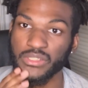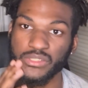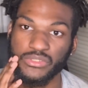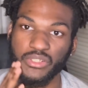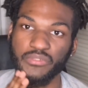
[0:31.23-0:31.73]

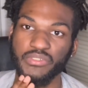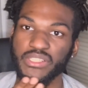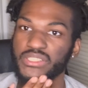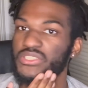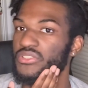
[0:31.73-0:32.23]
So I'm
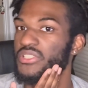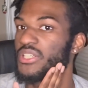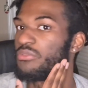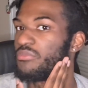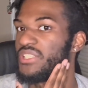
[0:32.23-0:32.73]
finna show
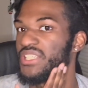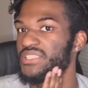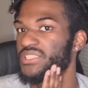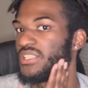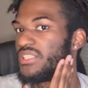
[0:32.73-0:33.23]
y'all what we got
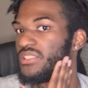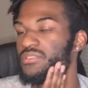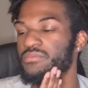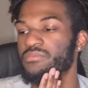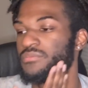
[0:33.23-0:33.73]
today.
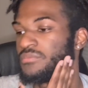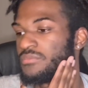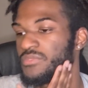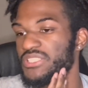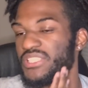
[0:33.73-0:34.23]

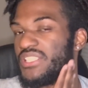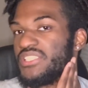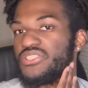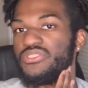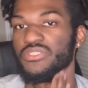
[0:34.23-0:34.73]
Let's get
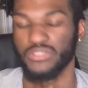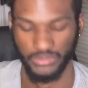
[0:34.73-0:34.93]
into it.